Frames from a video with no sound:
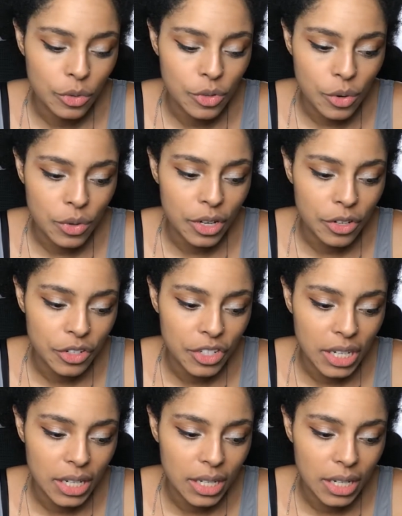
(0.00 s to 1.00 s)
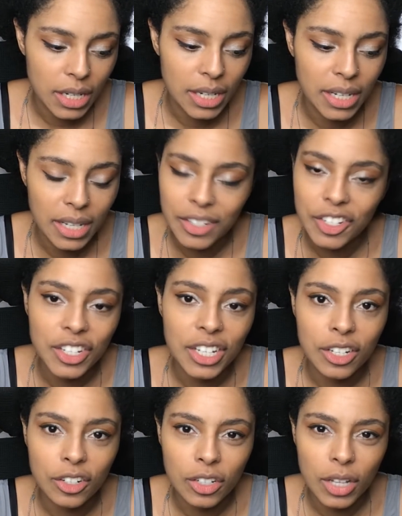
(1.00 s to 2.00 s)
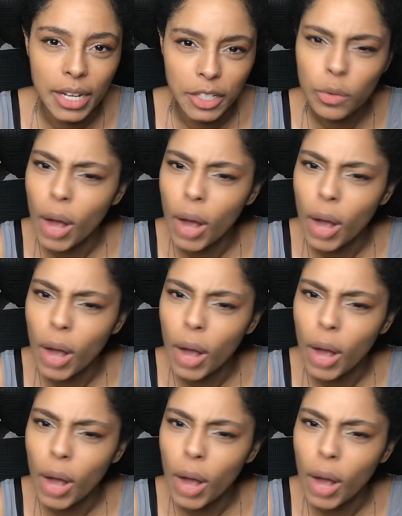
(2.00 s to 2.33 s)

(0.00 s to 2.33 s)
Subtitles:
don't understand ADHD and are like,